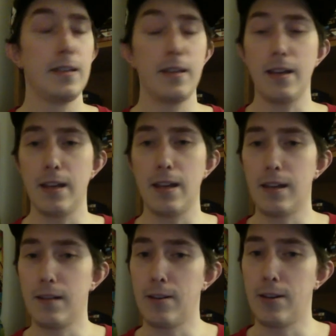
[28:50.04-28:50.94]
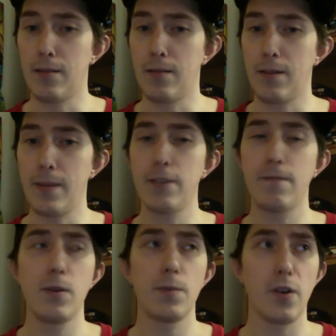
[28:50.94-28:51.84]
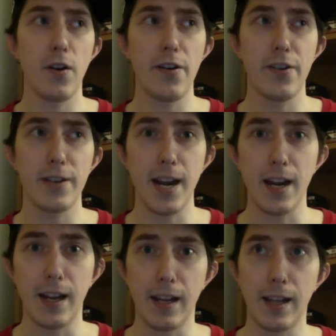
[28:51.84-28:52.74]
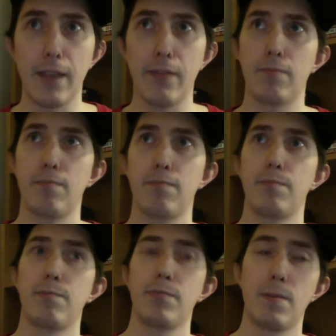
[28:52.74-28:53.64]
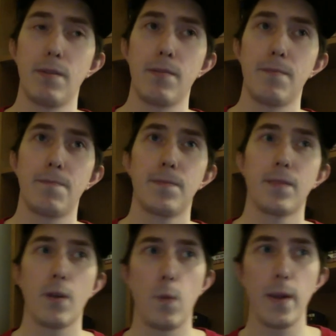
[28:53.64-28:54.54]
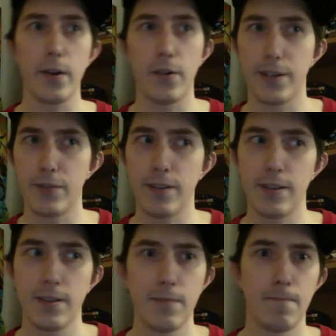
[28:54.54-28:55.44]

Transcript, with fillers: And, uh, and these films are entertaining, even some of the weaker entries.